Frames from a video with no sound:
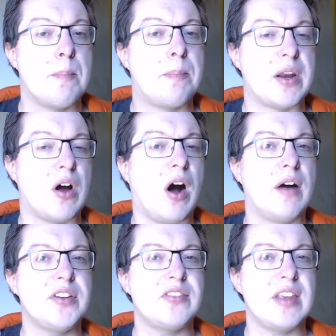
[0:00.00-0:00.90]
but
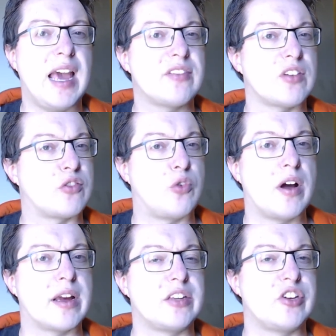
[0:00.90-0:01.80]
obviously has a
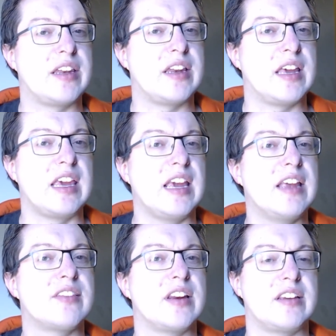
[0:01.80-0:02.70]
strong agenda he
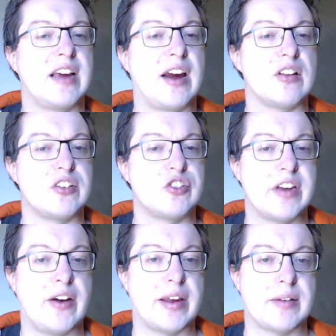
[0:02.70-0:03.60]
isn't entirely sharing.